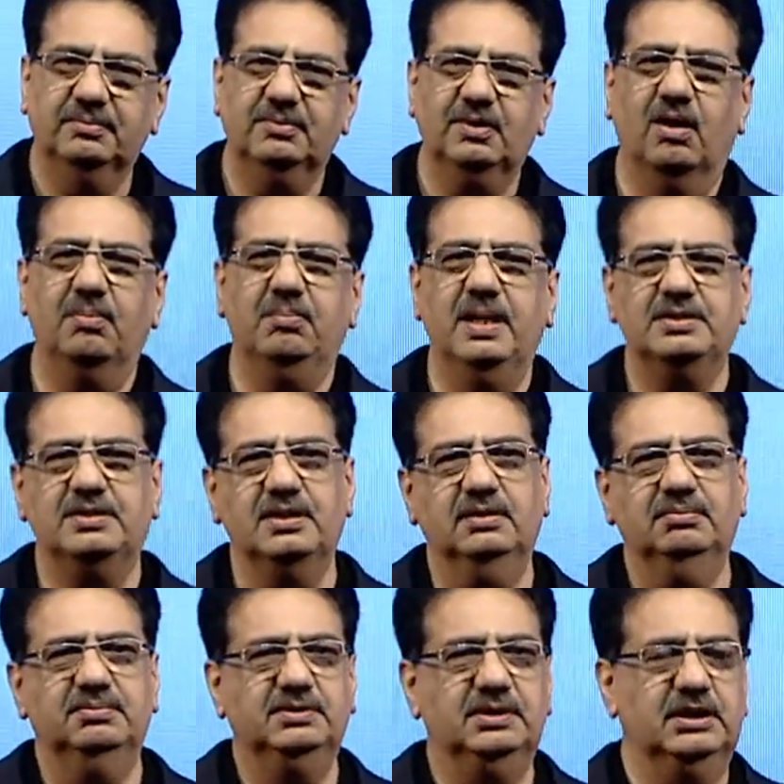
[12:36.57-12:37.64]
God bless her,
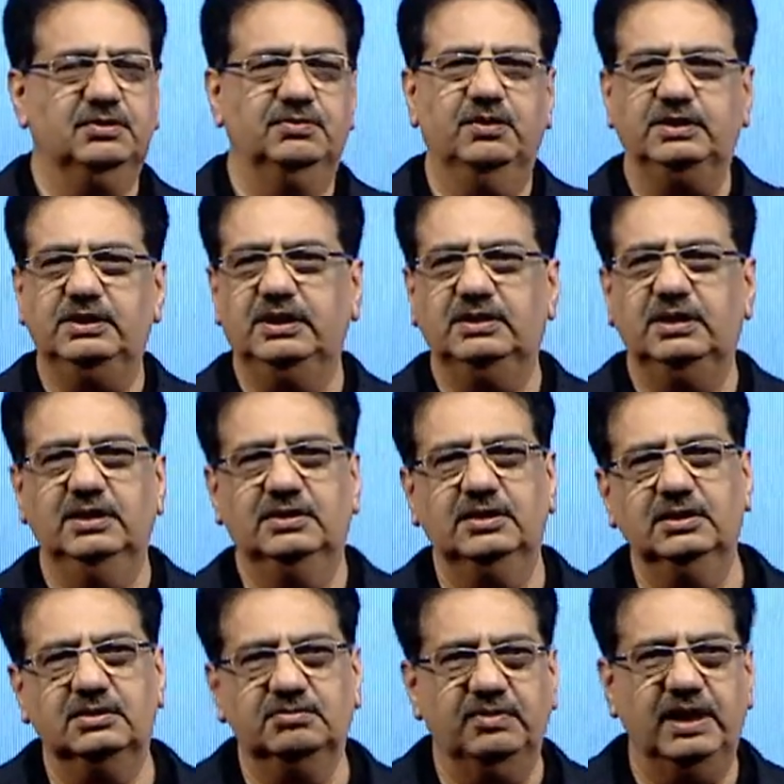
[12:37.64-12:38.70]

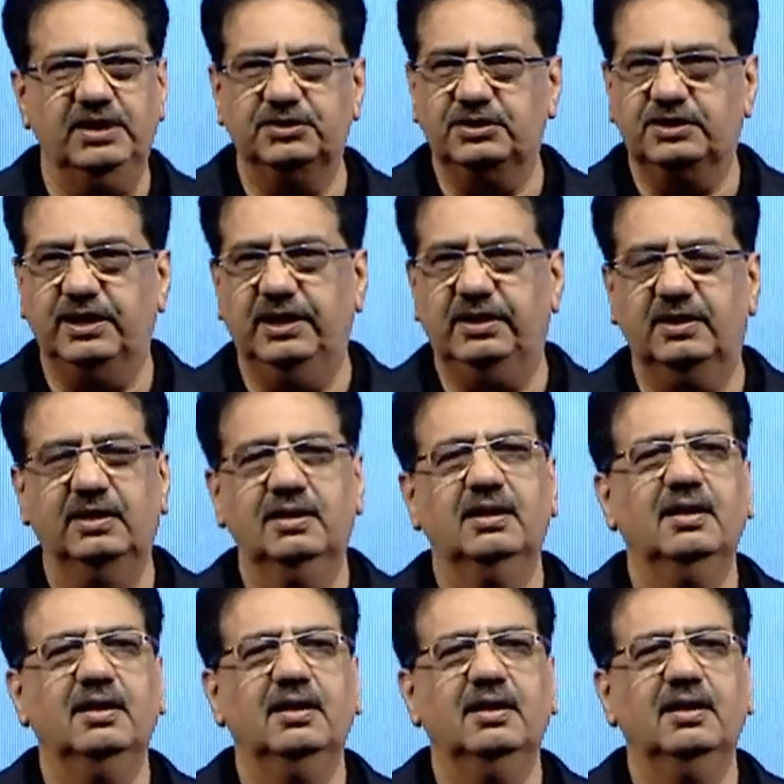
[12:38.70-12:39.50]
6'6", very strict.